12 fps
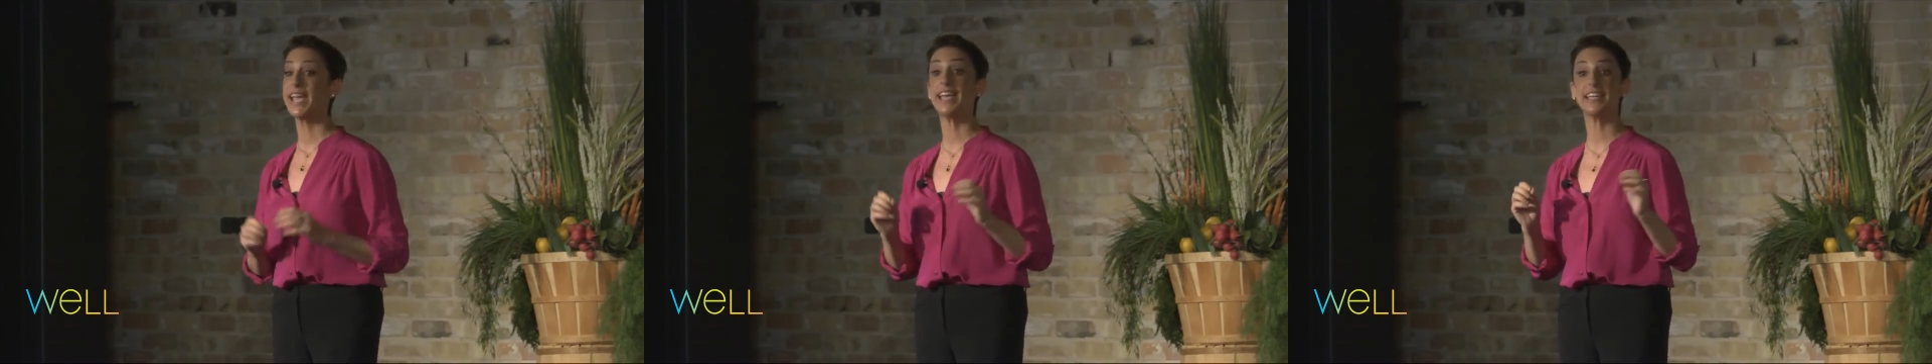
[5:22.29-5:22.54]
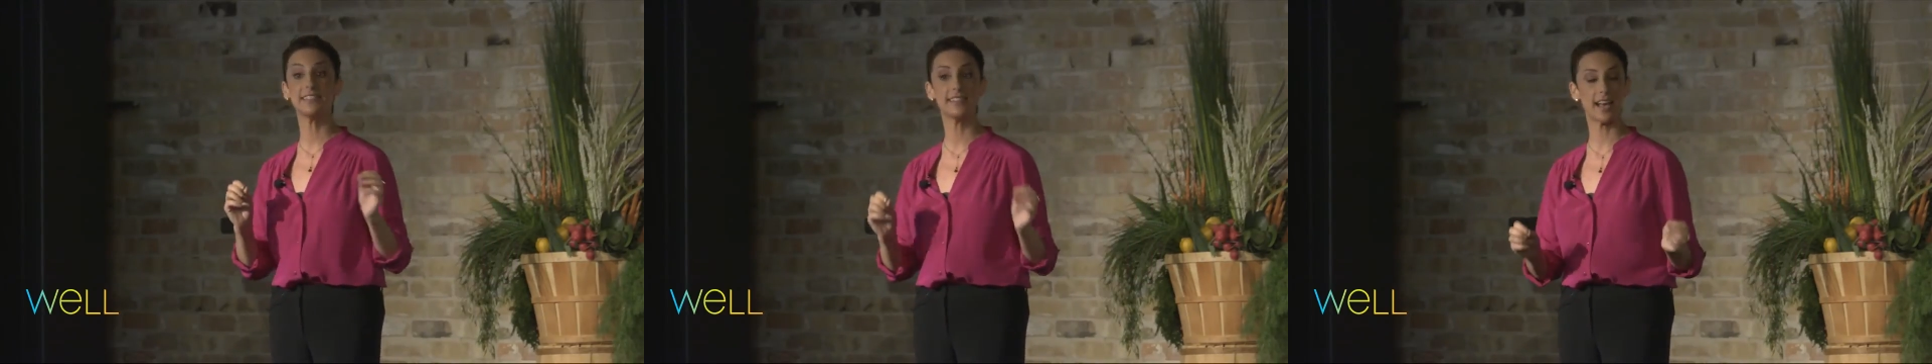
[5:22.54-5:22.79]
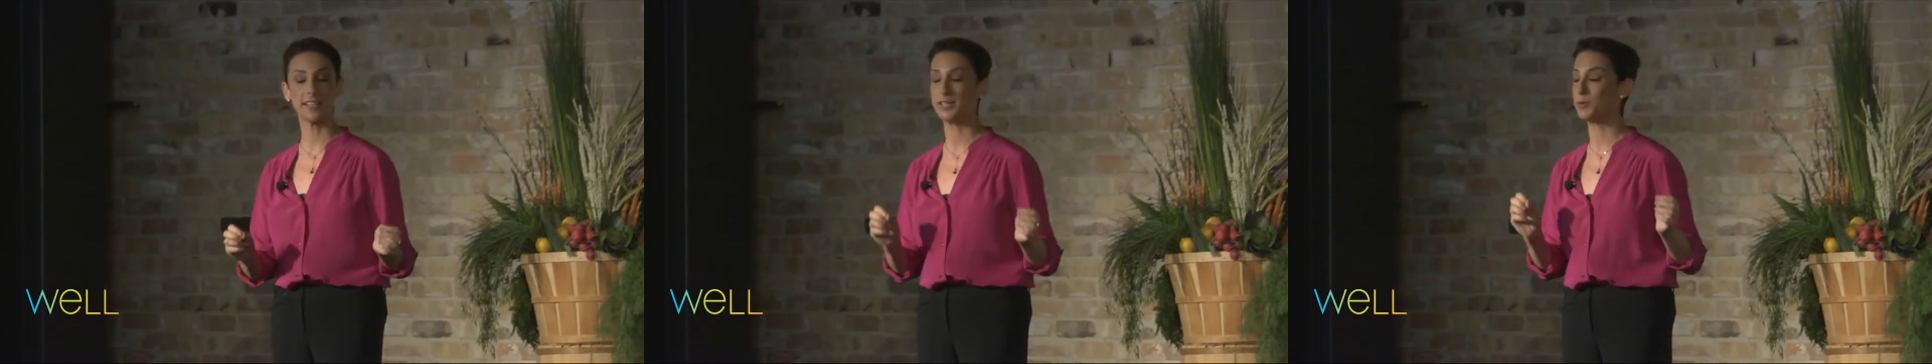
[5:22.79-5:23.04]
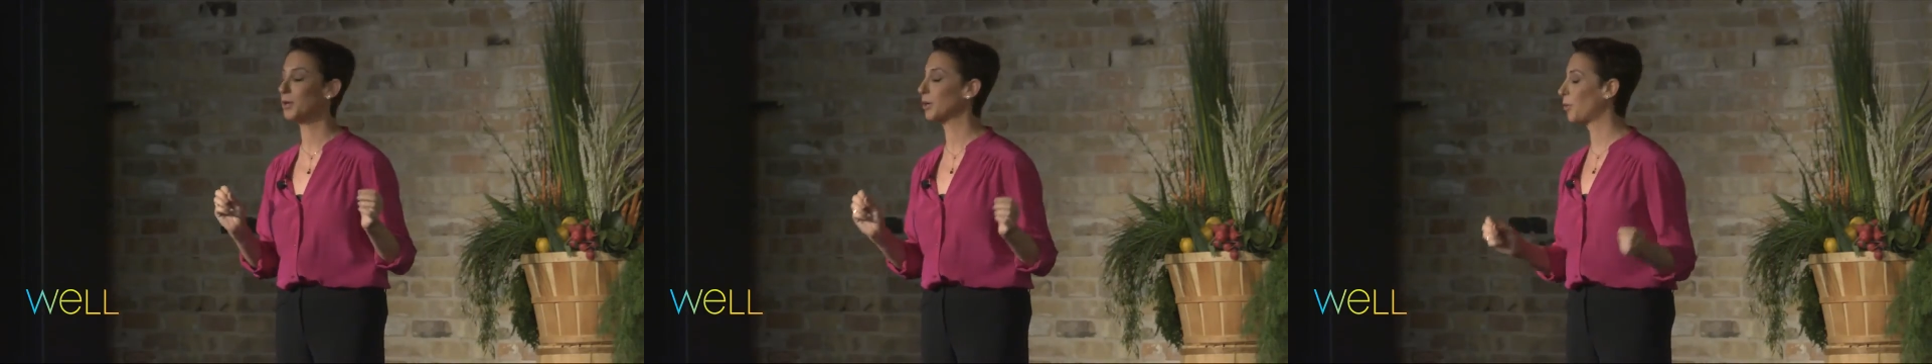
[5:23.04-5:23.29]
It
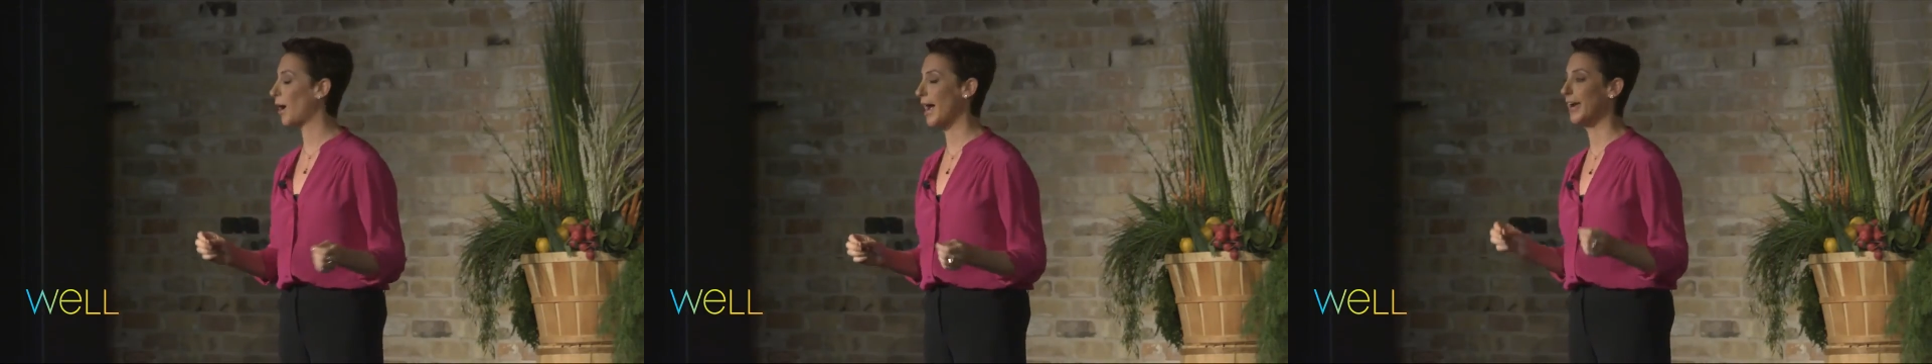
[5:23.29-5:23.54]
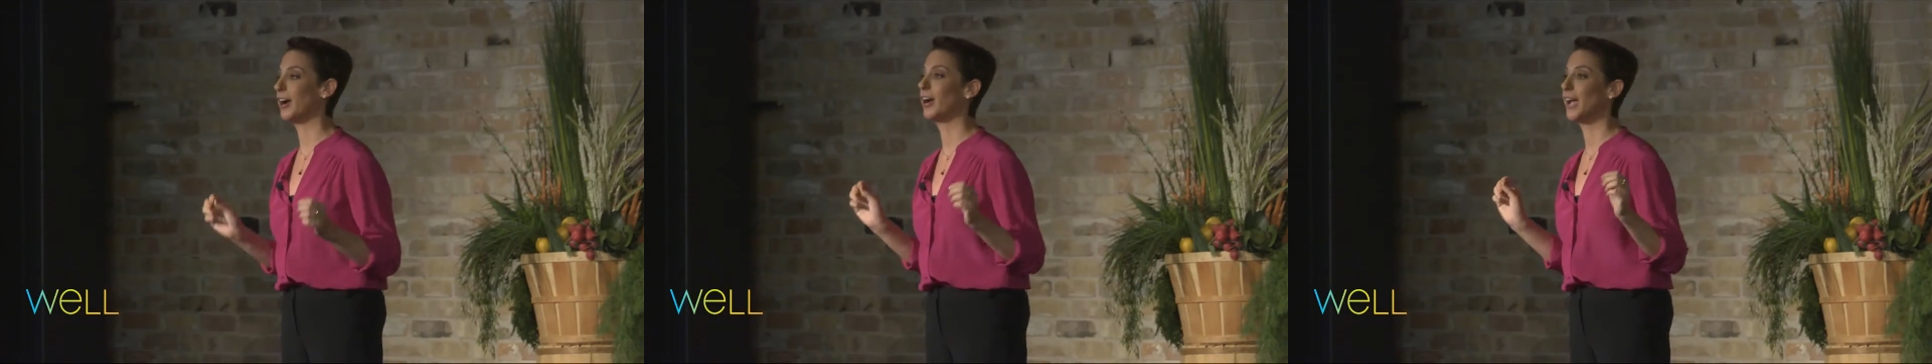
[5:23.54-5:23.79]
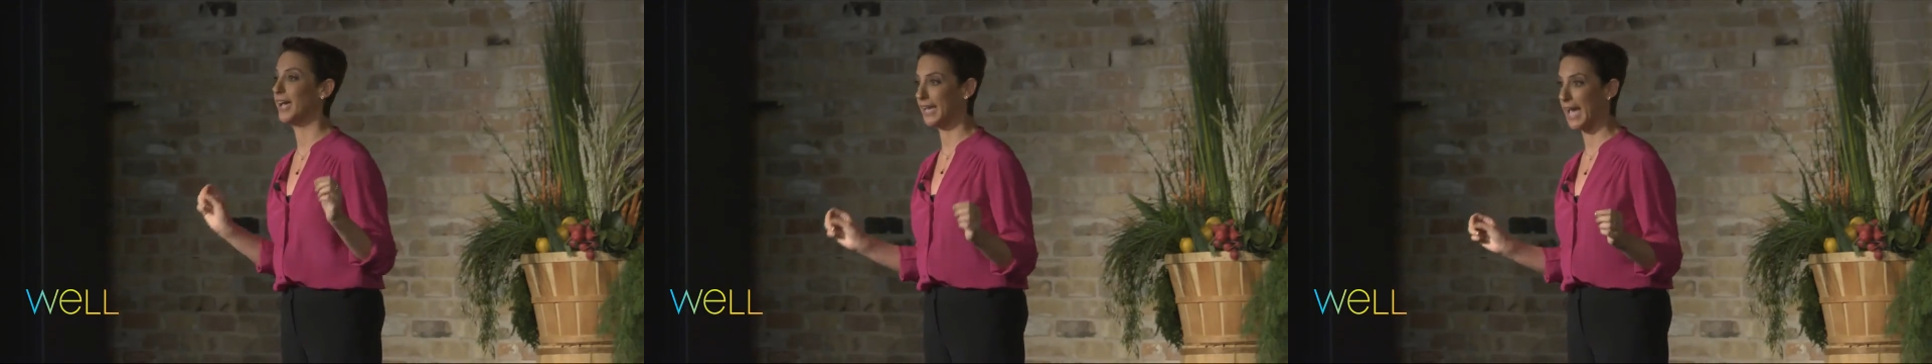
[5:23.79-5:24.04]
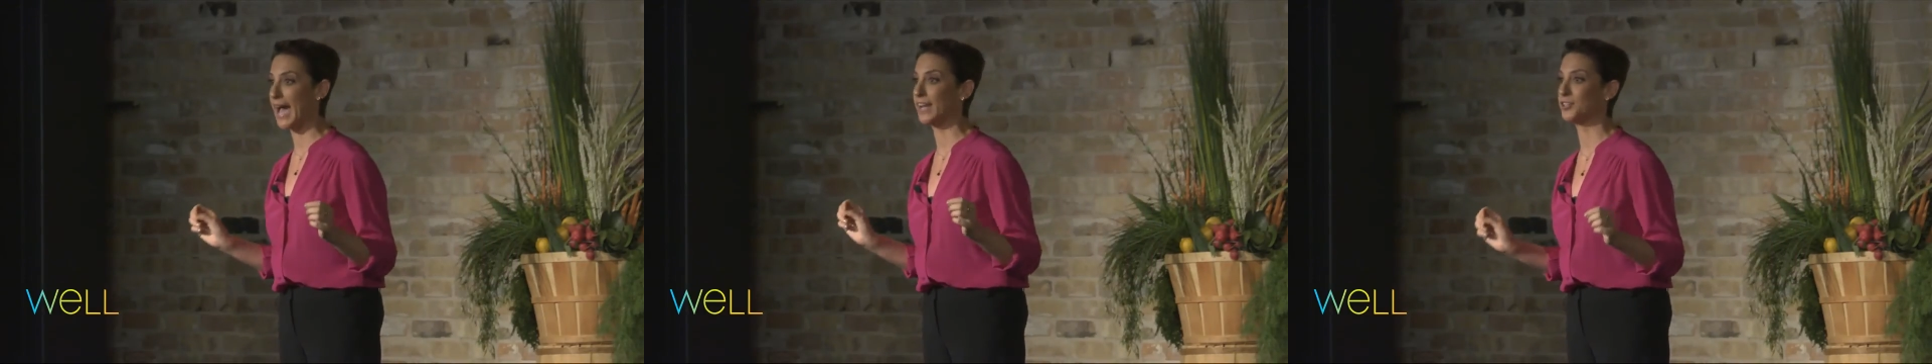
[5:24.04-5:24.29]
doesn't require a
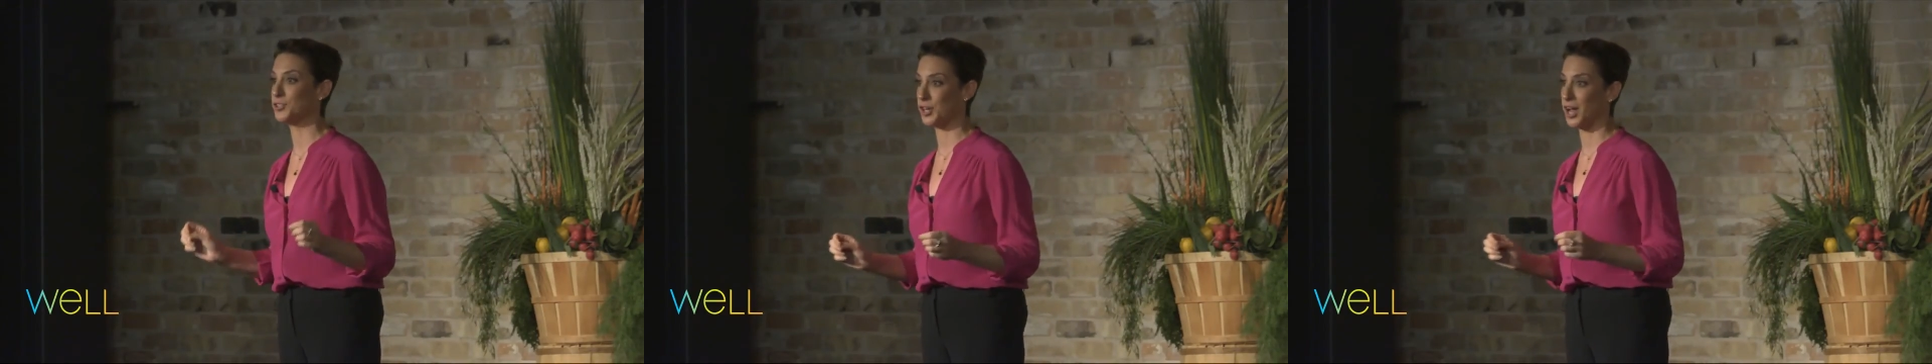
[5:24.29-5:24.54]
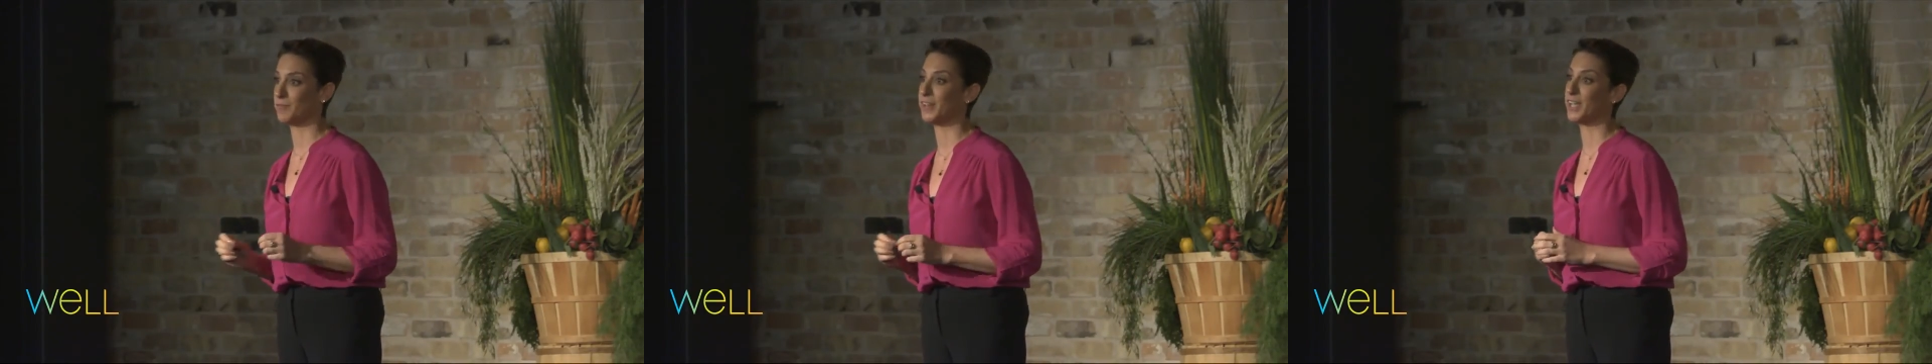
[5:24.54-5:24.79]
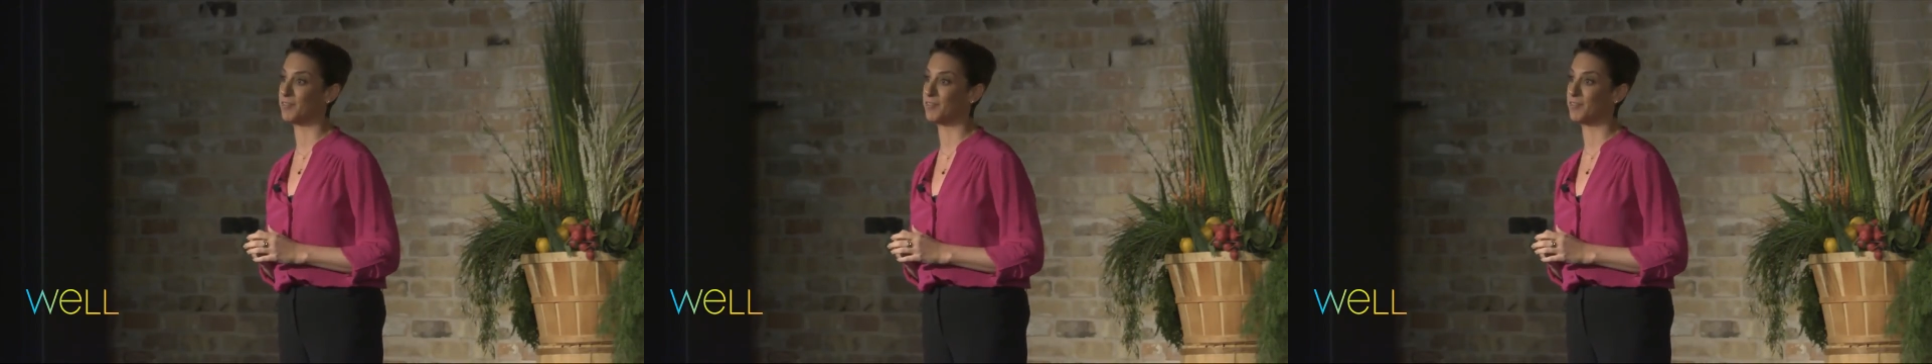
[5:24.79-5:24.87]
catastrophic